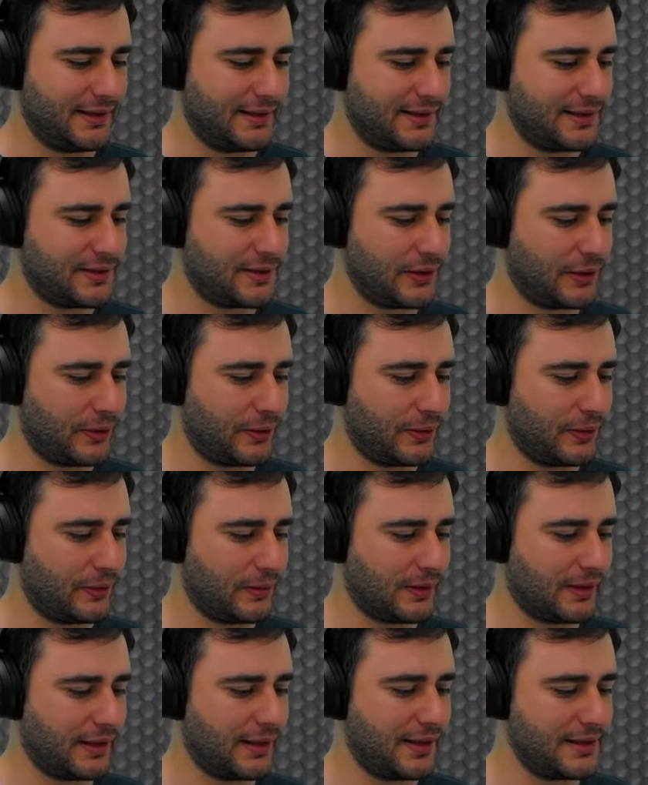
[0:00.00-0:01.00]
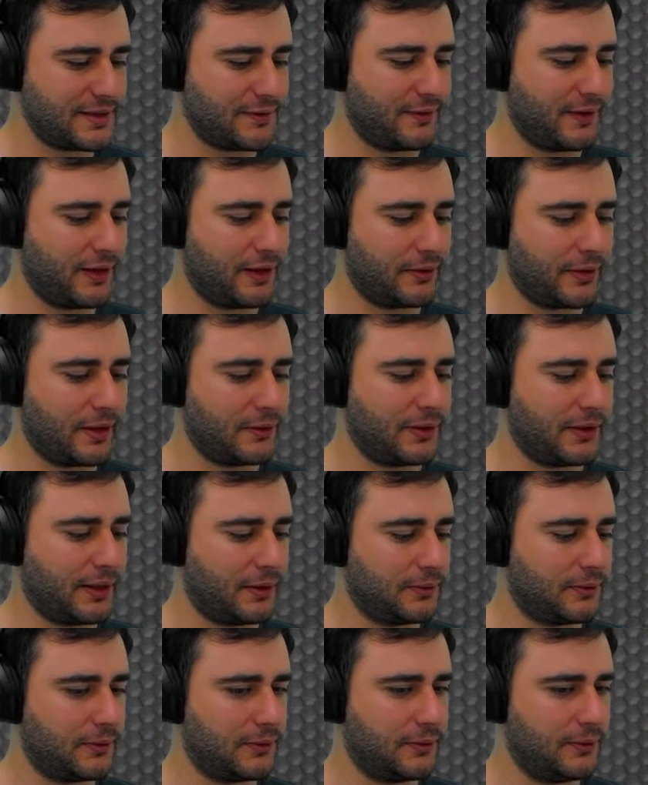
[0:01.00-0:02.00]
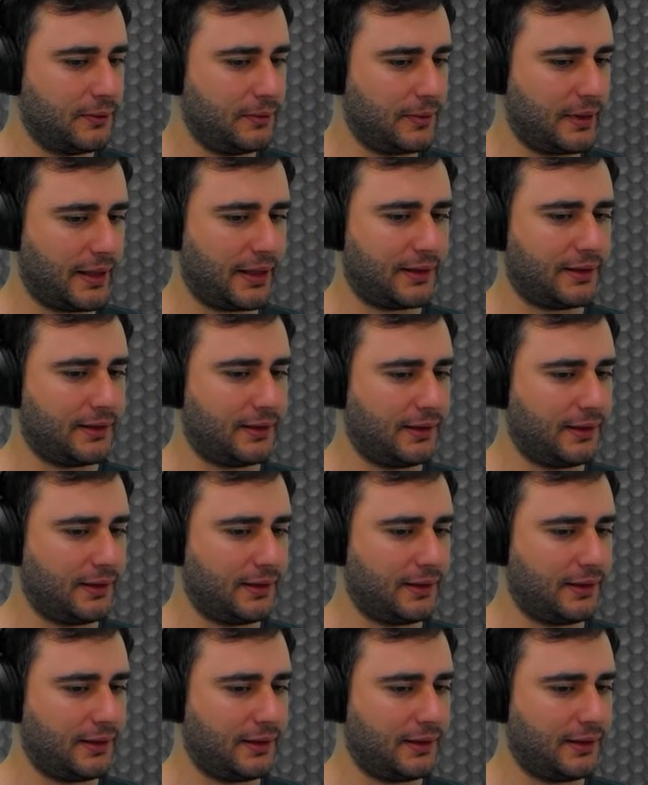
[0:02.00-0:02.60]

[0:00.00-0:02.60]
So let's figure out how to do that